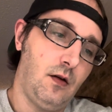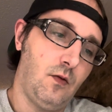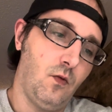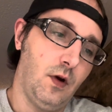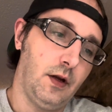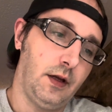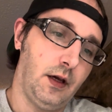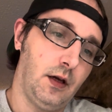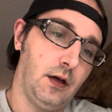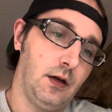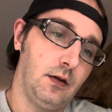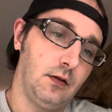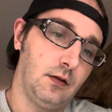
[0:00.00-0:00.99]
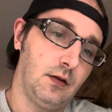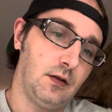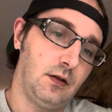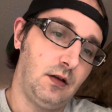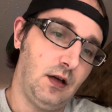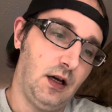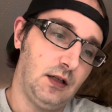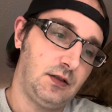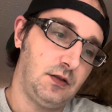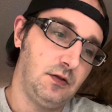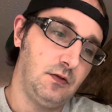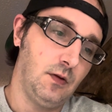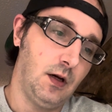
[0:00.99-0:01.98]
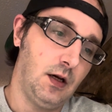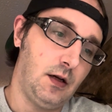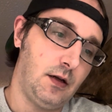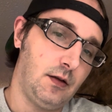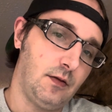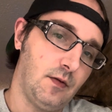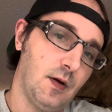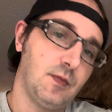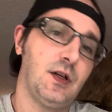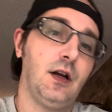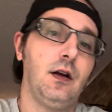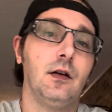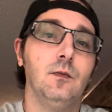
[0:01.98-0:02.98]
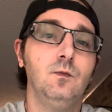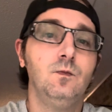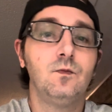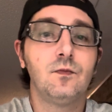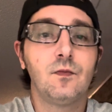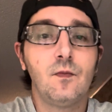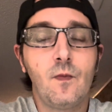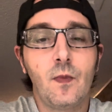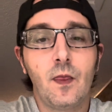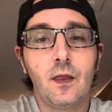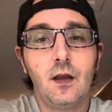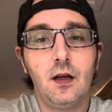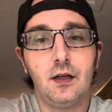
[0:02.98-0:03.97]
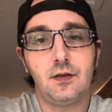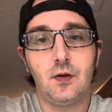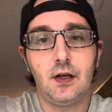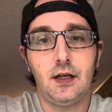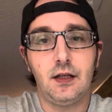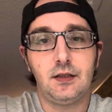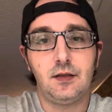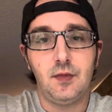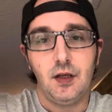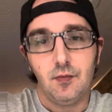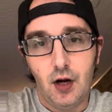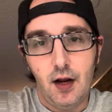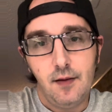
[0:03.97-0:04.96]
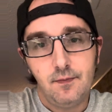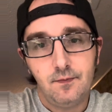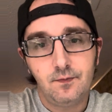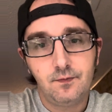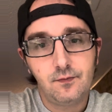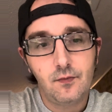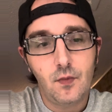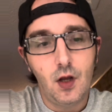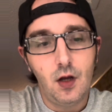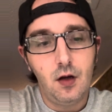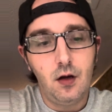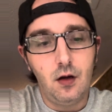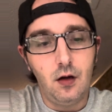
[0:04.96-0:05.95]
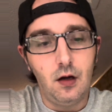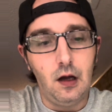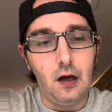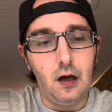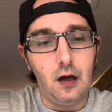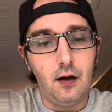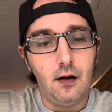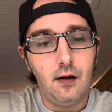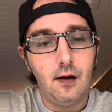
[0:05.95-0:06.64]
when I got to the Reptarium, that's when I got to meet Brian.